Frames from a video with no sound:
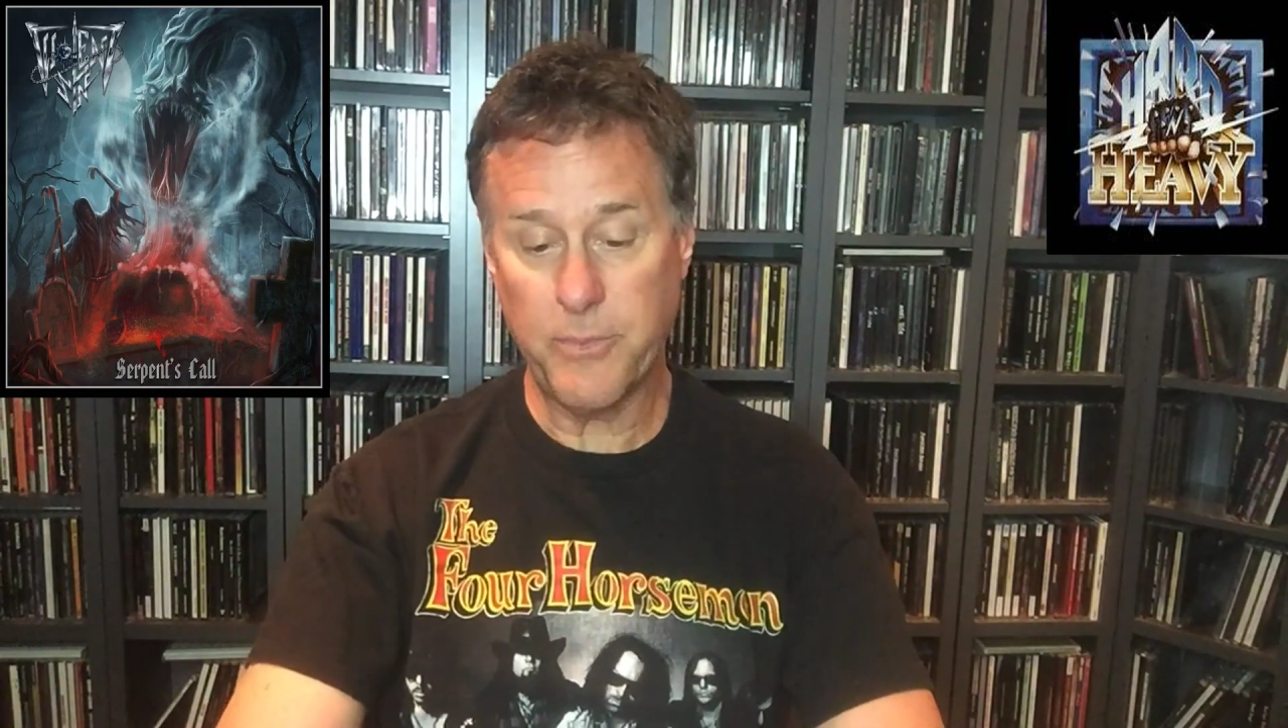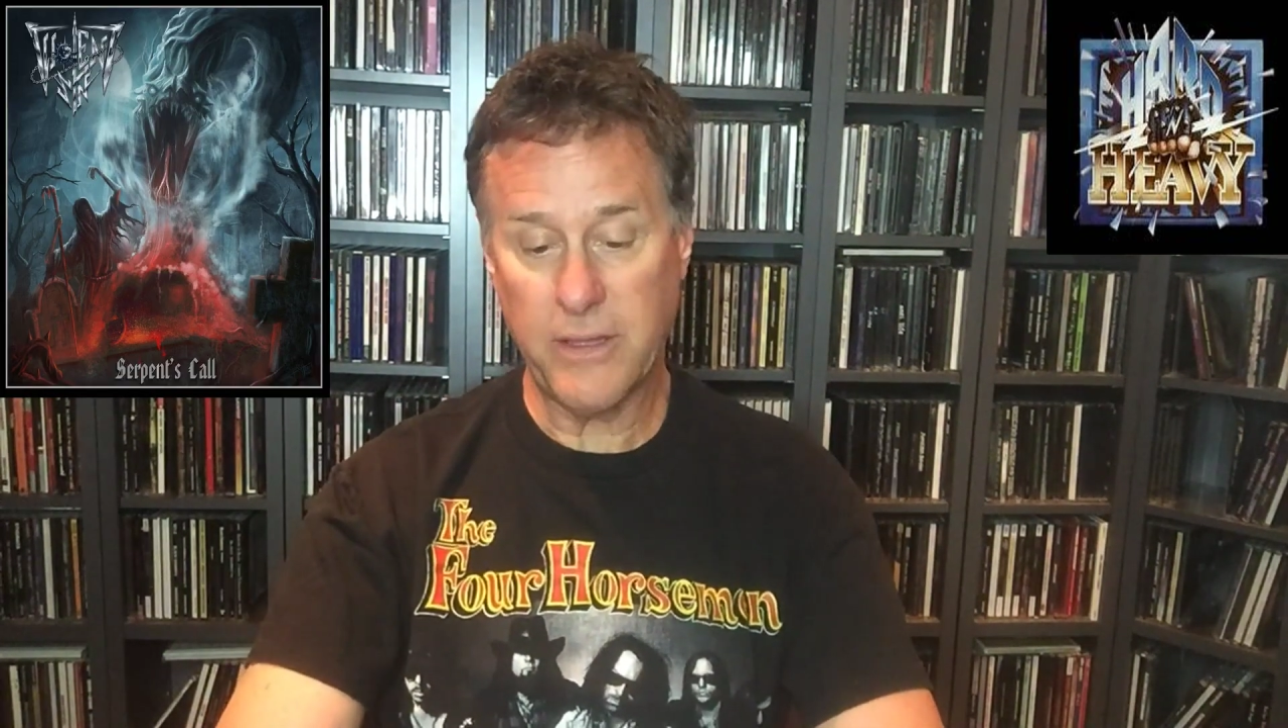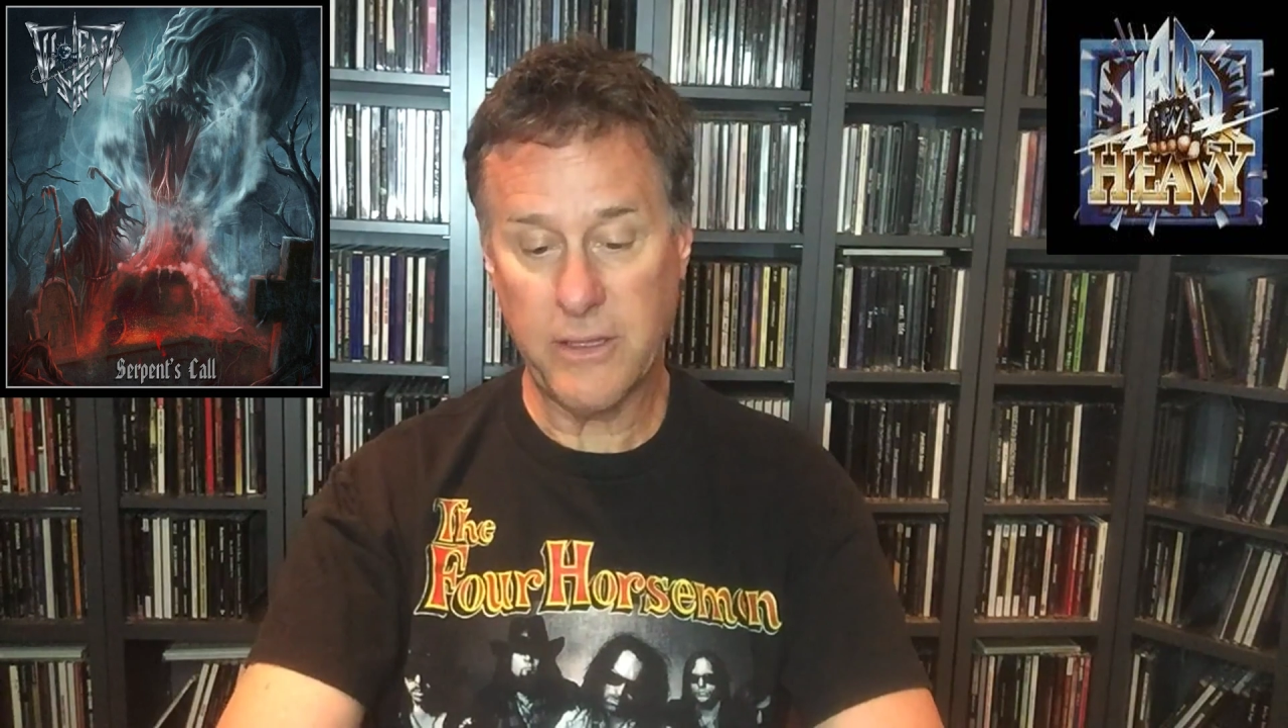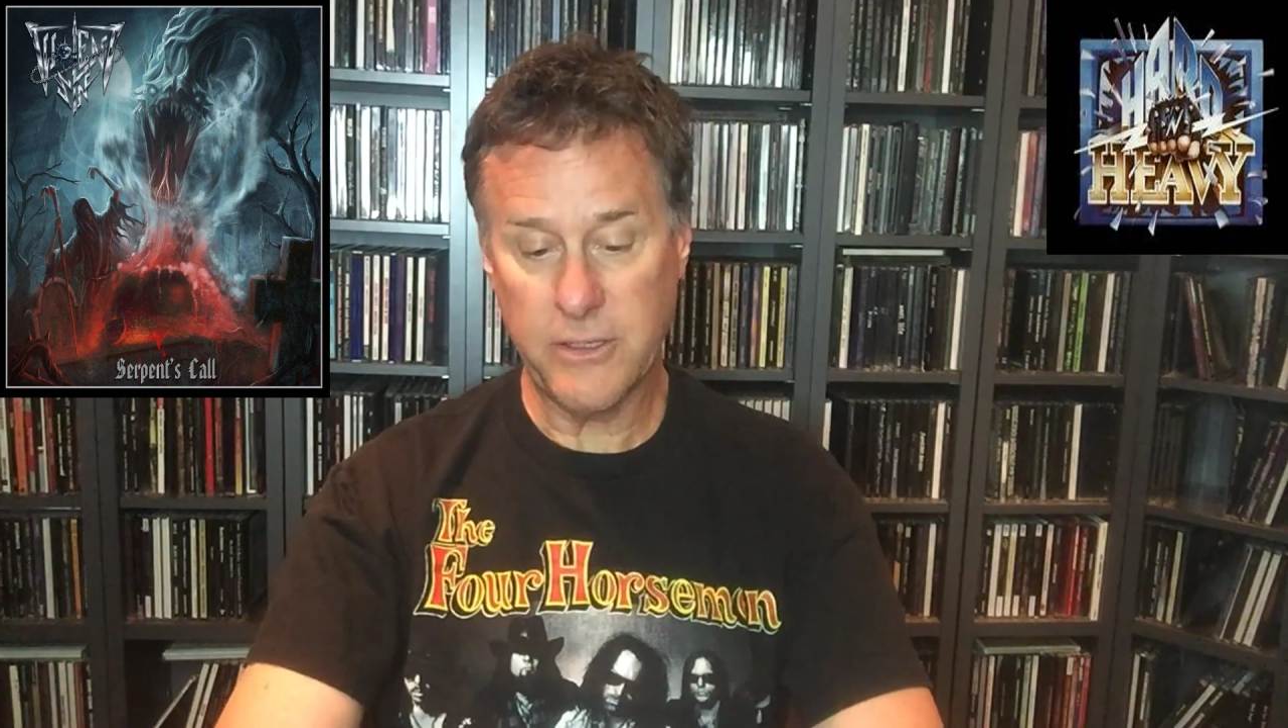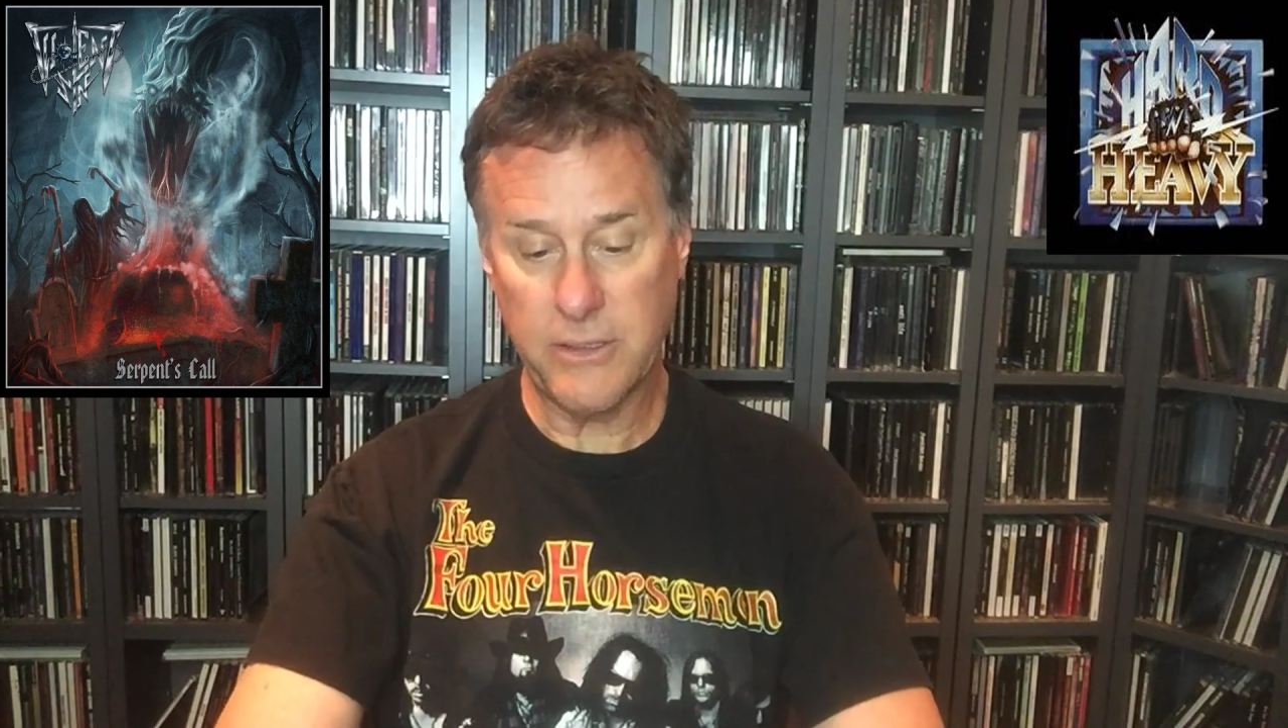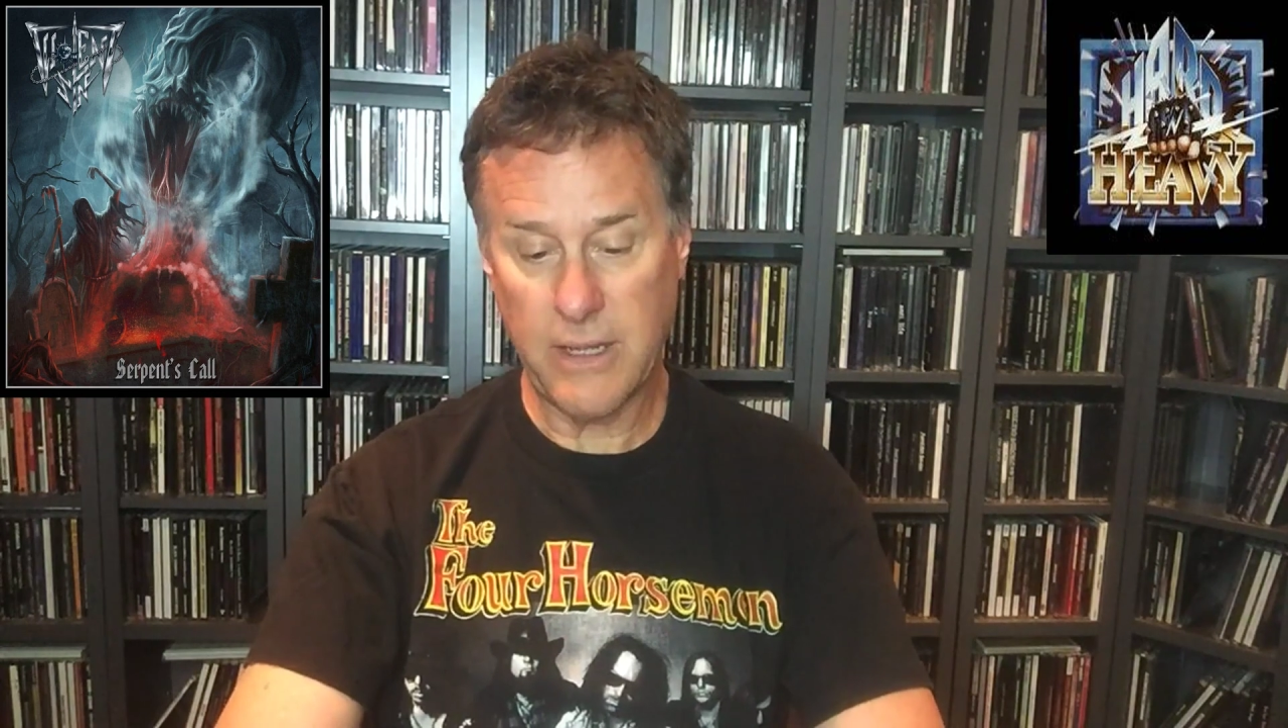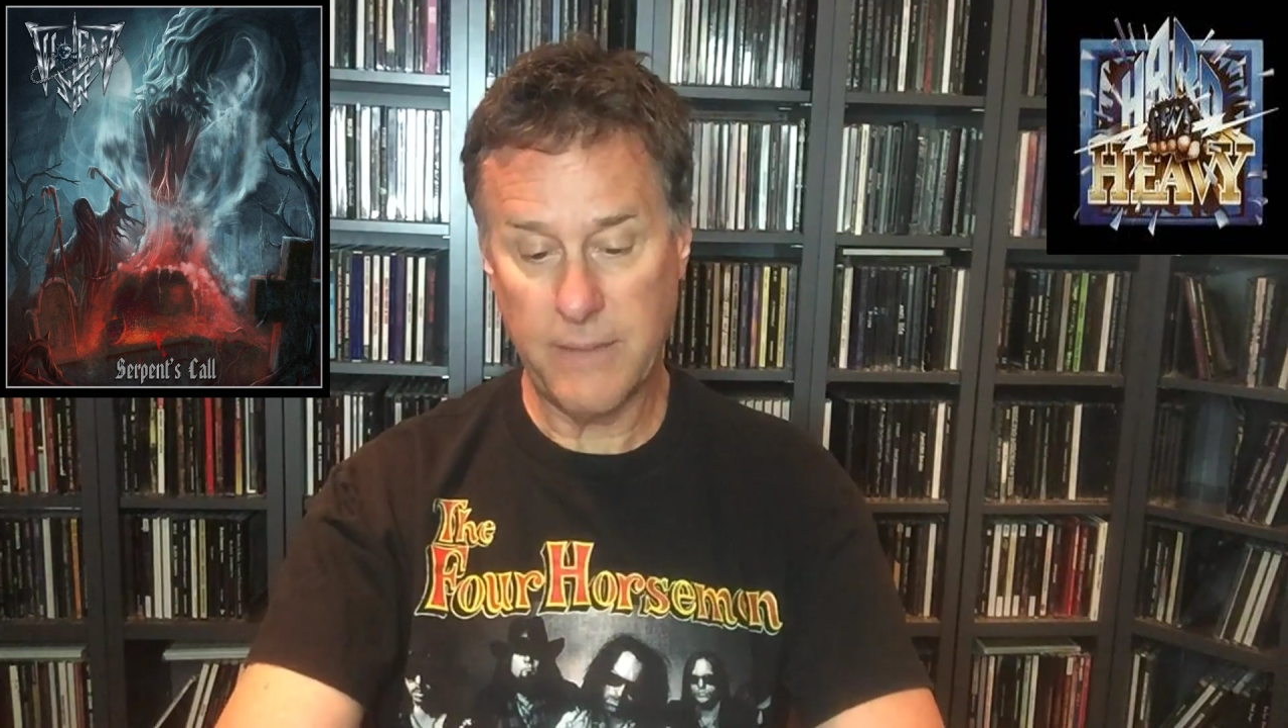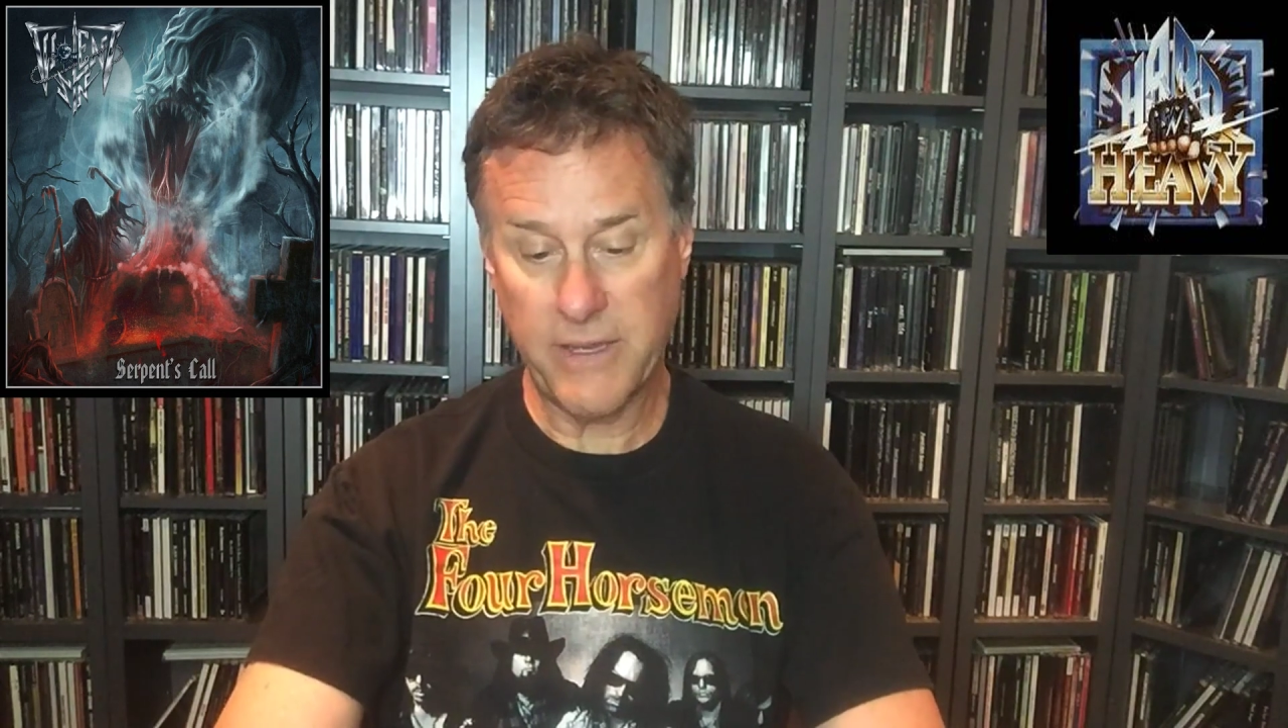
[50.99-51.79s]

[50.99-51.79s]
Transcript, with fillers: Bel- uh,